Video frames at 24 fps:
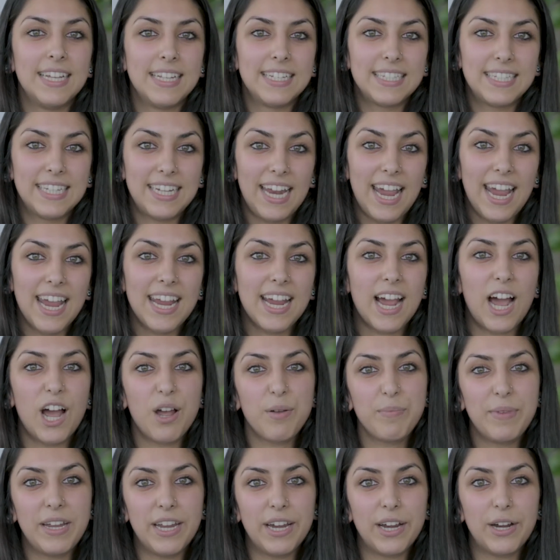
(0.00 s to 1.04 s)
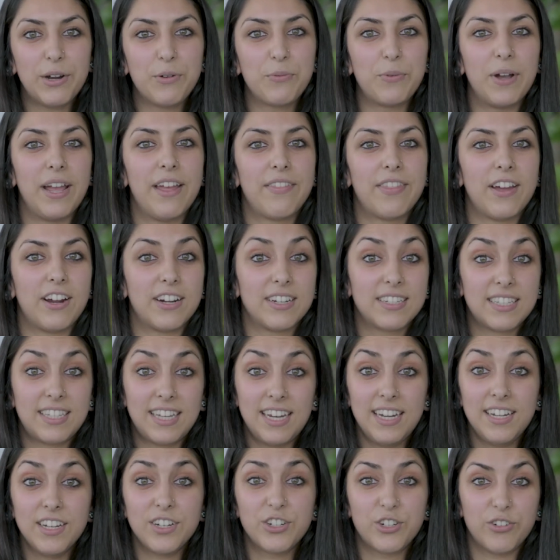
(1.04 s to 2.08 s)
Today, I'm here with our
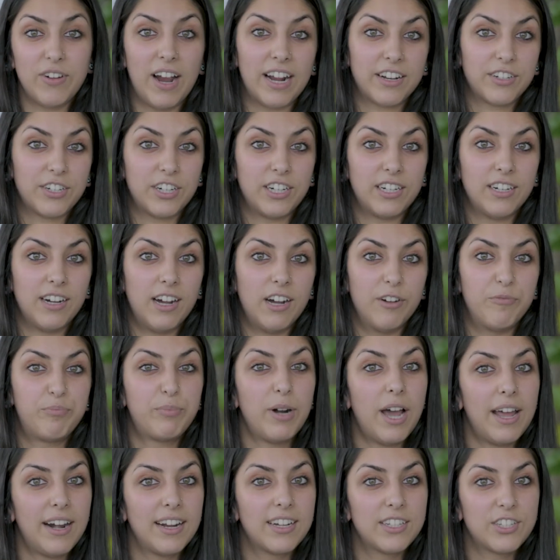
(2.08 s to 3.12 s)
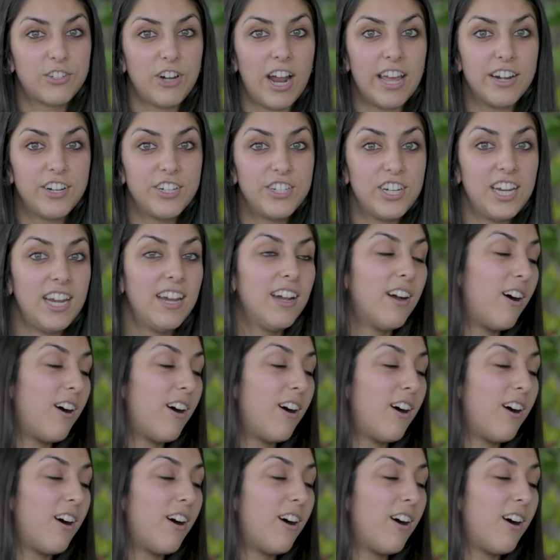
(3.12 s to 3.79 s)
Senior Director of Product Strategy,